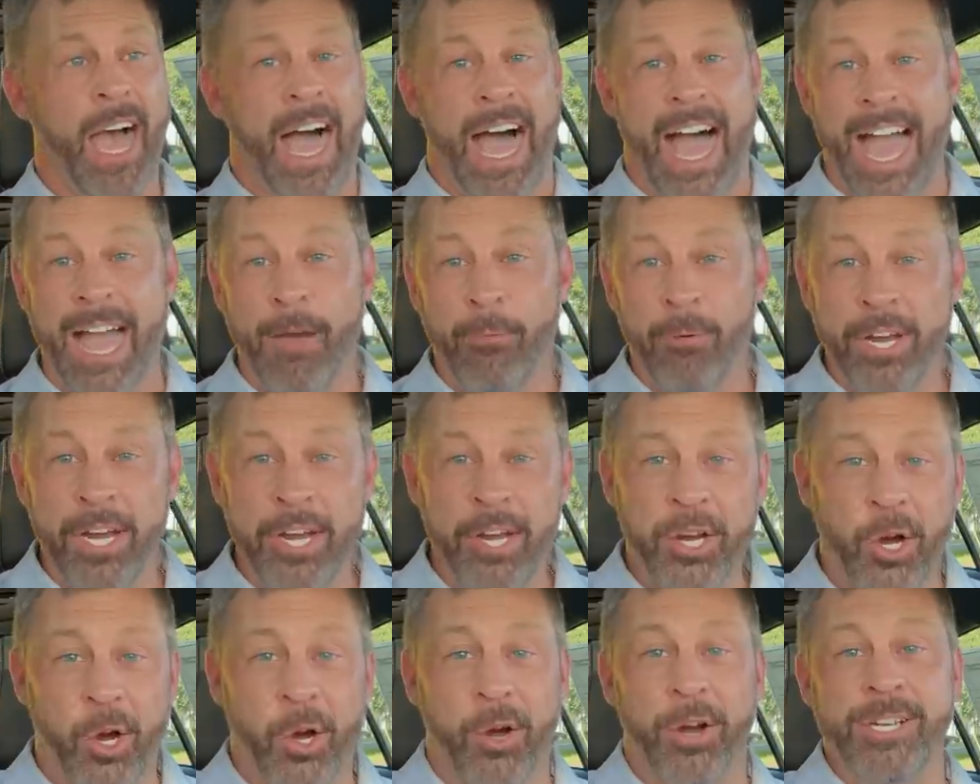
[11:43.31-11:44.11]
I would
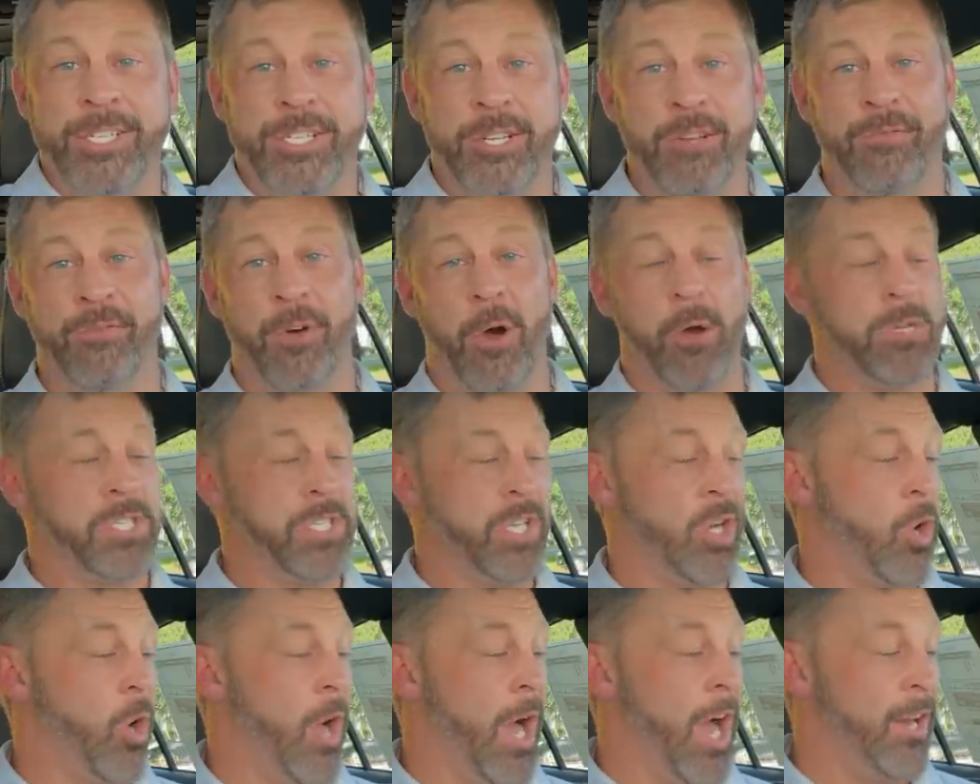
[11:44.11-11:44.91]
encourage you folks
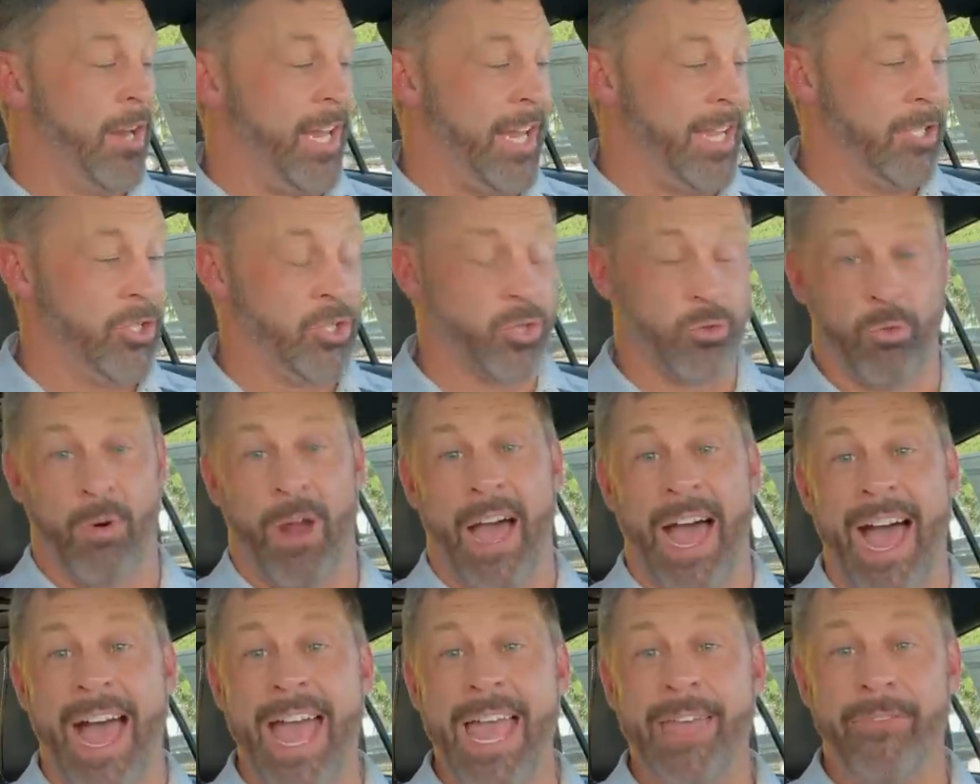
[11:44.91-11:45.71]
to go out and
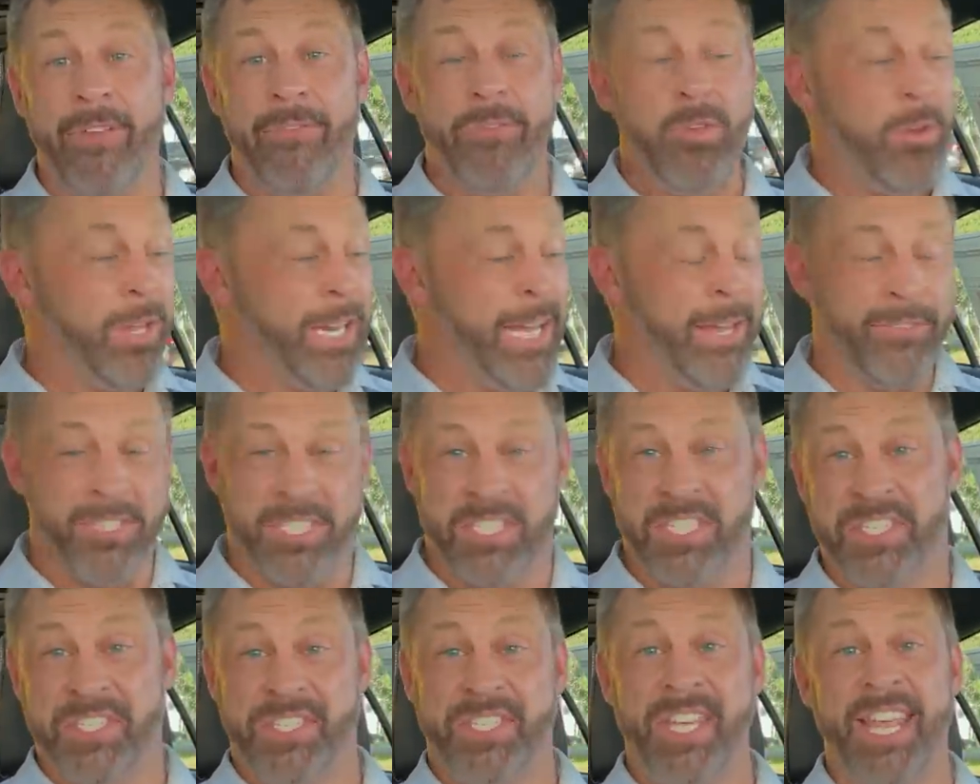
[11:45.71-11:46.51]
drive. If you can even
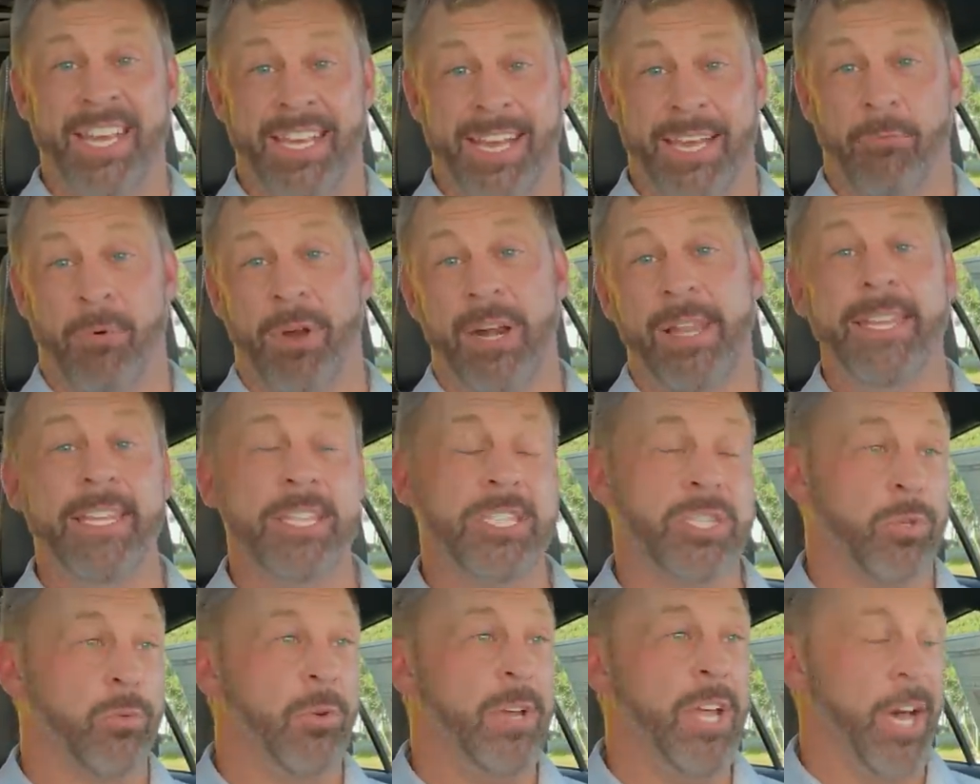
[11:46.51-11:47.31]
sit in one of
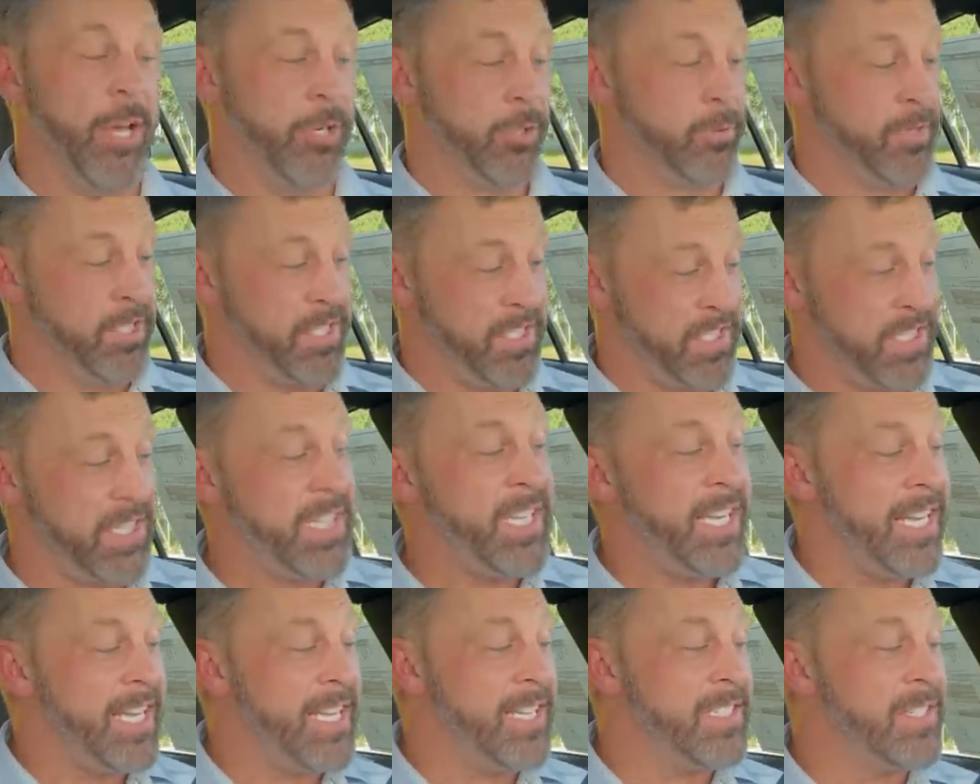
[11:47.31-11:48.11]
these
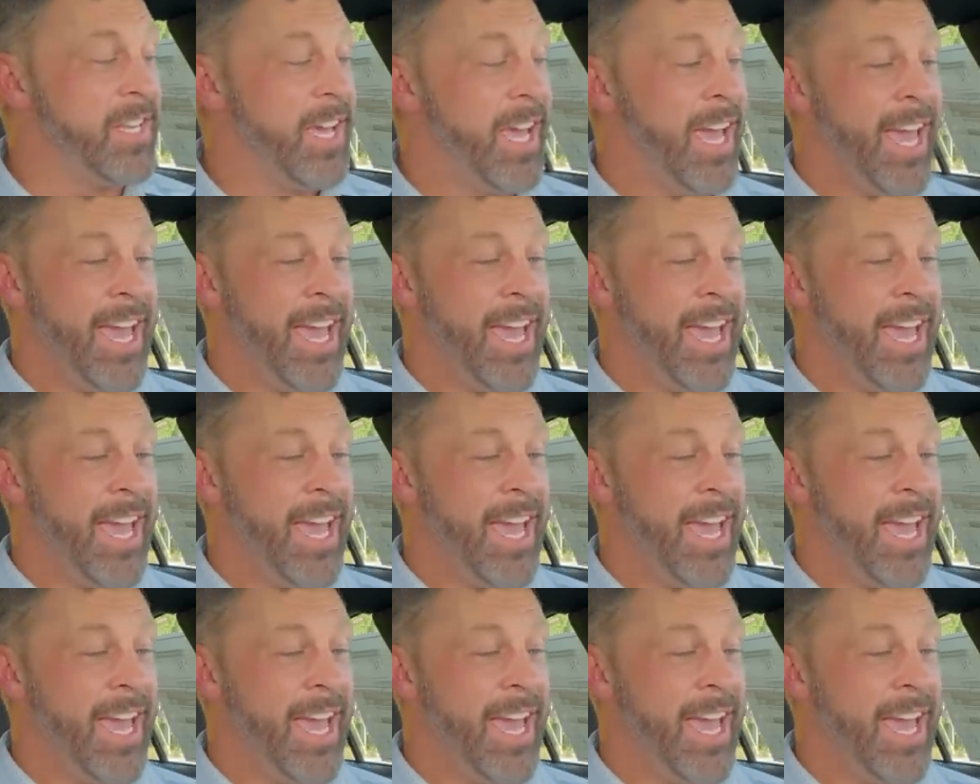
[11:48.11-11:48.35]
300Cs